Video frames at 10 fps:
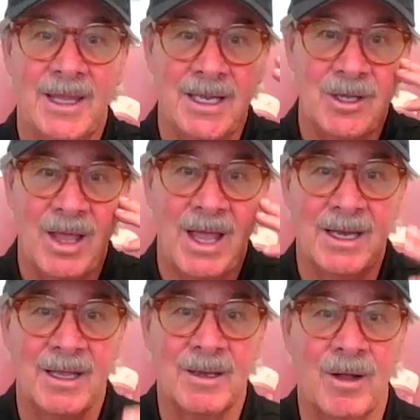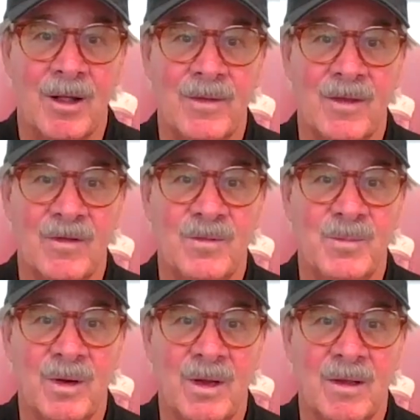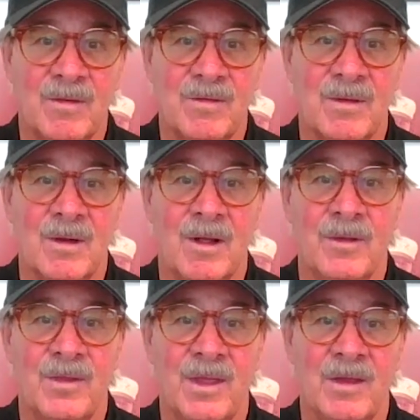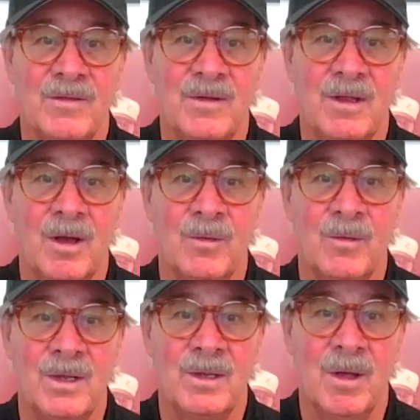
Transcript: then you add in all the experience and all the things that he already